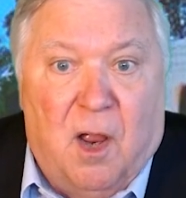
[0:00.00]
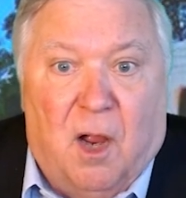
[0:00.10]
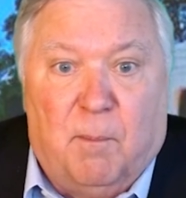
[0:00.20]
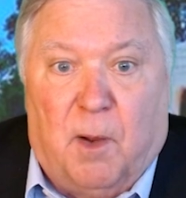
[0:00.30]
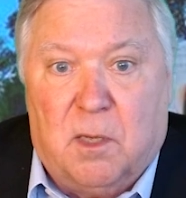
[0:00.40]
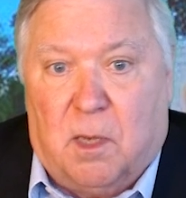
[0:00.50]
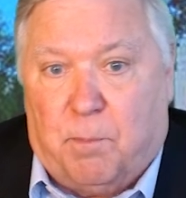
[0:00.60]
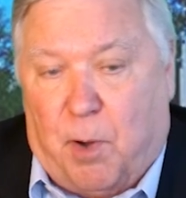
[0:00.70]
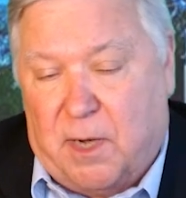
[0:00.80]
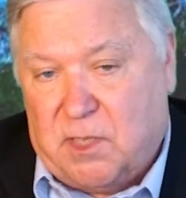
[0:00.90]
among the
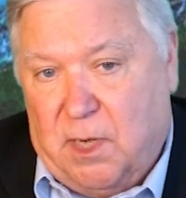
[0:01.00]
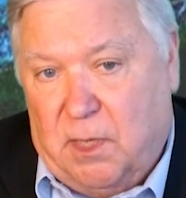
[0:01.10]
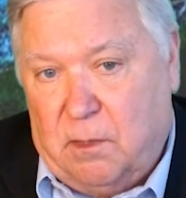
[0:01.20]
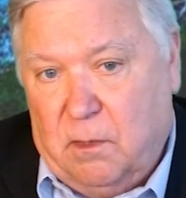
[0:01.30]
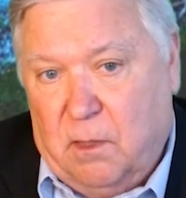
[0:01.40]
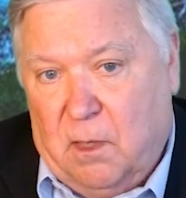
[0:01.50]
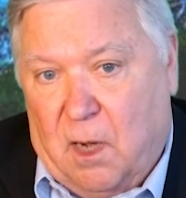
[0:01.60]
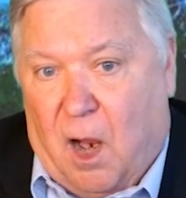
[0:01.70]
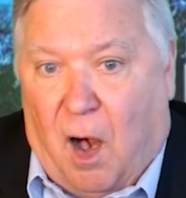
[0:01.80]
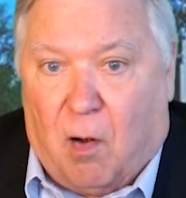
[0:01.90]
president,
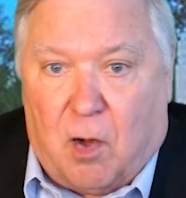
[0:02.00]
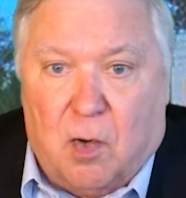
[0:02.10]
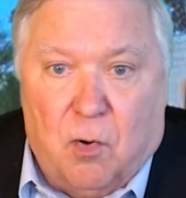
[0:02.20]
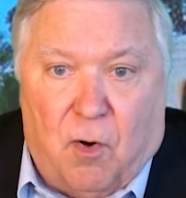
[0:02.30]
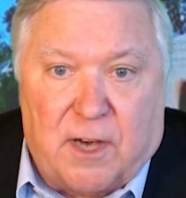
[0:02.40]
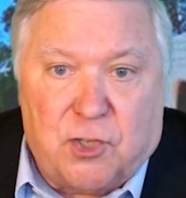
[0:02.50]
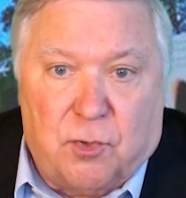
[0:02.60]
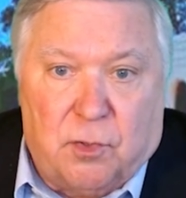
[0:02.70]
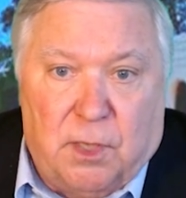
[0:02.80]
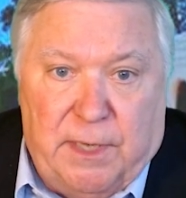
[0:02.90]
our
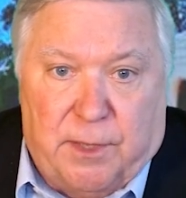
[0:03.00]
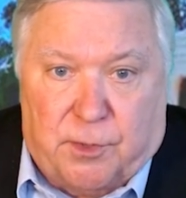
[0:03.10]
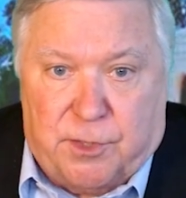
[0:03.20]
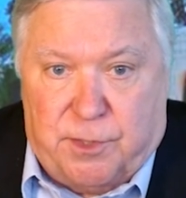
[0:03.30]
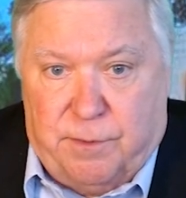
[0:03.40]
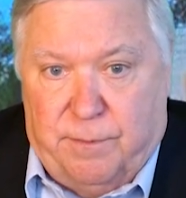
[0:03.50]
congressional leaders.